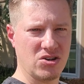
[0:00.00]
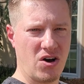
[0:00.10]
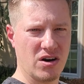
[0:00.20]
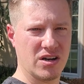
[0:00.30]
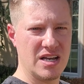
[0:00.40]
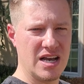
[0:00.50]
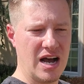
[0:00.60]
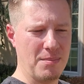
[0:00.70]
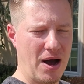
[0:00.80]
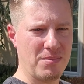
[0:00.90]
talk
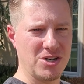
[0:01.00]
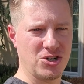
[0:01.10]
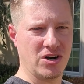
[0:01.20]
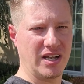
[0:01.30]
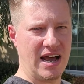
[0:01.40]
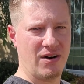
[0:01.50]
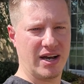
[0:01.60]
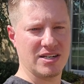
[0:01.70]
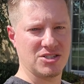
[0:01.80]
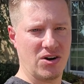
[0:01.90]
about my journey and how I
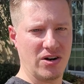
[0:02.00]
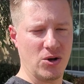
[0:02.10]
got started.